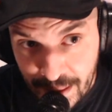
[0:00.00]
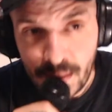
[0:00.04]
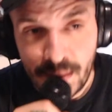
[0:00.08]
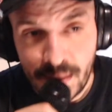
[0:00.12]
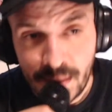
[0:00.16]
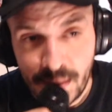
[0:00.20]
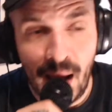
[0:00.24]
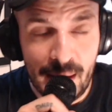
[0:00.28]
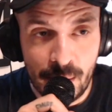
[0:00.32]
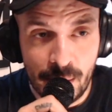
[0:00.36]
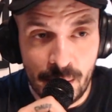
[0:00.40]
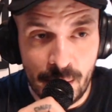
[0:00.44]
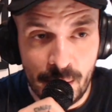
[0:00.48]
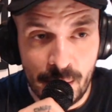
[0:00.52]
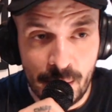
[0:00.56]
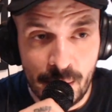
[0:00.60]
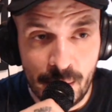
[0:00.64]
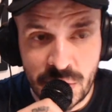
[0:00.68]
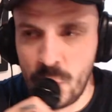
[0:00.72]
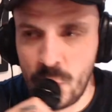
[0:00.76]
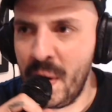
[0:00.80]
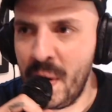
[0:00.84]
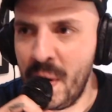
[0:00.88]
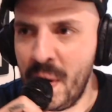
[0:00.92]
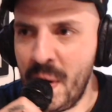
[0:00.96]
not in the
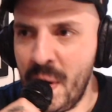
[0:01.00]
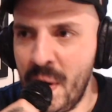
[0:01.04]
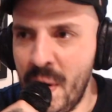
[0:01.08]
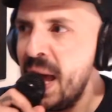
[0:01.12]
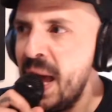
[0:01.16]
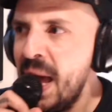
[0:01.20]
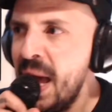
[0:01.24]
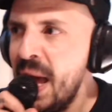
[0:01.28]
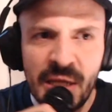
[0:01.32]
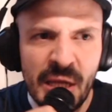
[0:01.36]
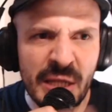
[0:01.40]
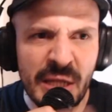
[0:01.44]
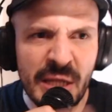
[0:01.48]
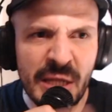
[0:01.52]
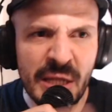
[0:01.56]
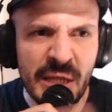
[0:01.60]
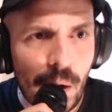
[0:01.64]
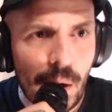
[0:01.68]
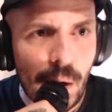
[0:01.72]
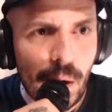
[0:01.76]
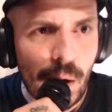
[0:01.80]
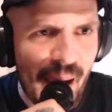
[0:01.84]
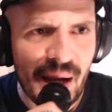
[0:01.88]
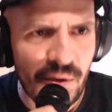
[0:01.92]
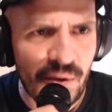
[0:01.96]
cartoon. And you talk
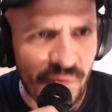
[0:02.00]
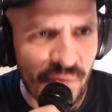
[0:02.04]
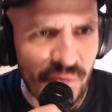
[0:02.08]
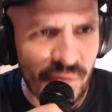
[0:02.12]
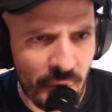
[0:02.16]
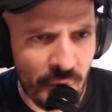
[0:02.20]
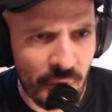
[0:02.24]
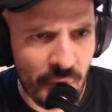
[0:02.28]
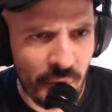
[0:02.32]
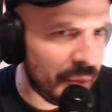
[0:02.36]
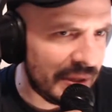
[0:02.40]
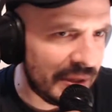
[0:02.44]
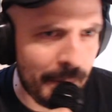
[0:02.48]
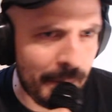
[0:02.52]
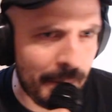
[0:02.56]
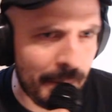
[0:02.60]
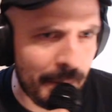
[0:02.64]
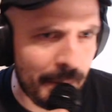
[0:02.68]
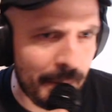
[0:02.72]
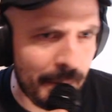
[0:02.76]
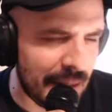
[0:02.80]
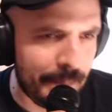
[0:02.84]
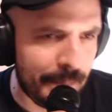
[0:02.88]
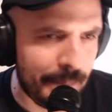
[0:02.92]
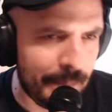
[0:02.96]
back and forth with the mechs,
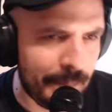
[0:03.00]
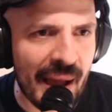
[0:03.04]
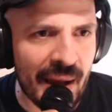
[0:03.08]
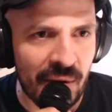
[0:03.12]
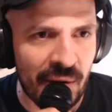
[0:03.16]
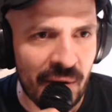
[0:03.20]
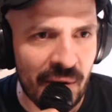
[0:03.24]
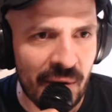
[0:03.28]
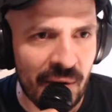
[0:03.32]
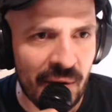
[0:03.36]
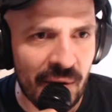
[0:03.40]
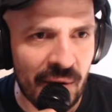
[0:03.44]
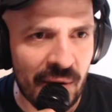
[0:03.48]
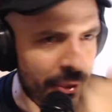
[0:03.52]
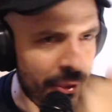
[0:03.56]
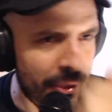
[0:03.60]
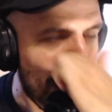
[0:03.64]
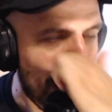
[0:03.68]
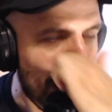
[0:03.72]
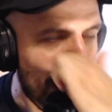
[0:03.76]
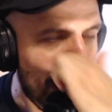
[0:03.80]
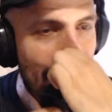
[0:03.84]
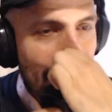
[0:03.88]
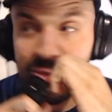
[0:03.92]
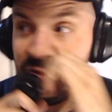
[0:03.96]
like back and forth.
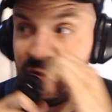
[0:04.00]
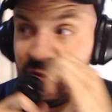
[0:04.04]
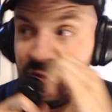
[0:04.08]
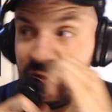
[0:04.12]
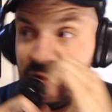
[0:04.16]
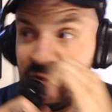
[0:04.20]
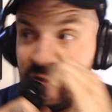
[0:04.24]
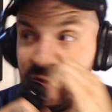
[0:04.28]
The very